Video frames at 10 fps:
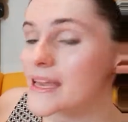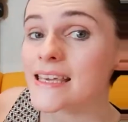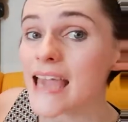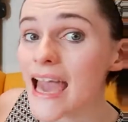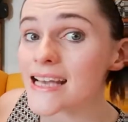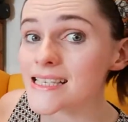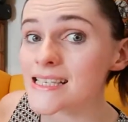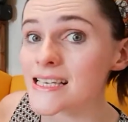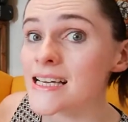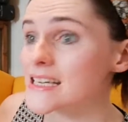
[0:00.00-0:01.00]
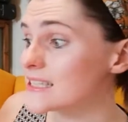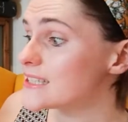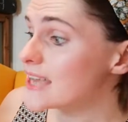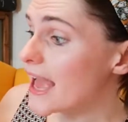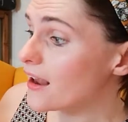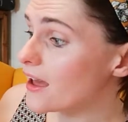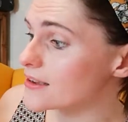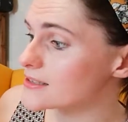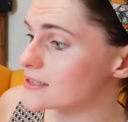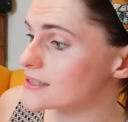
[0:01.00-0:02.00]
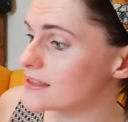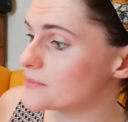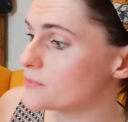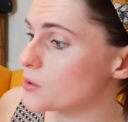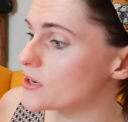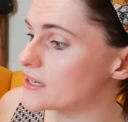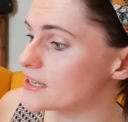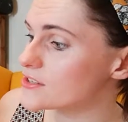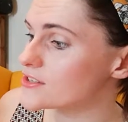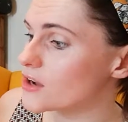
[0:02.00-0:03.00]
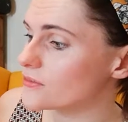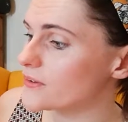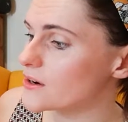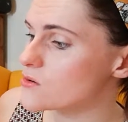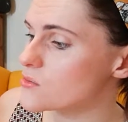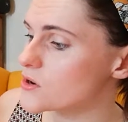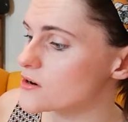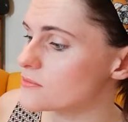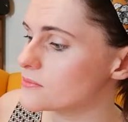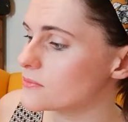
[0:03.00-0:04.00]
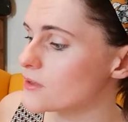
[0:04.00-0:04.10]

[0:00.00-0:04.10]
Yes, tell us, said the bone eating snot flower worm.